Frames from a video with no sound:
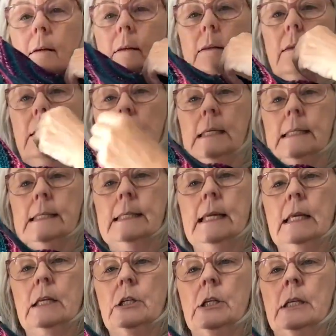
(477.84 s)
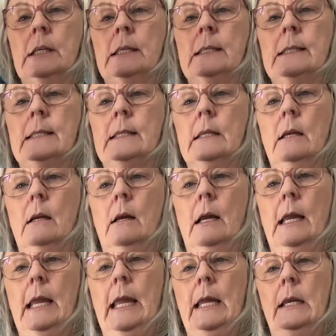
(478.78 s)
these sections
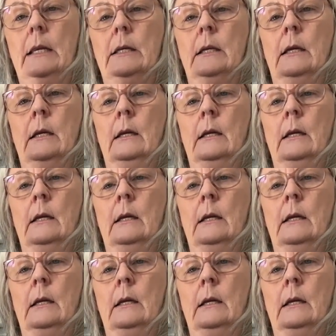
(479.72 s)
I had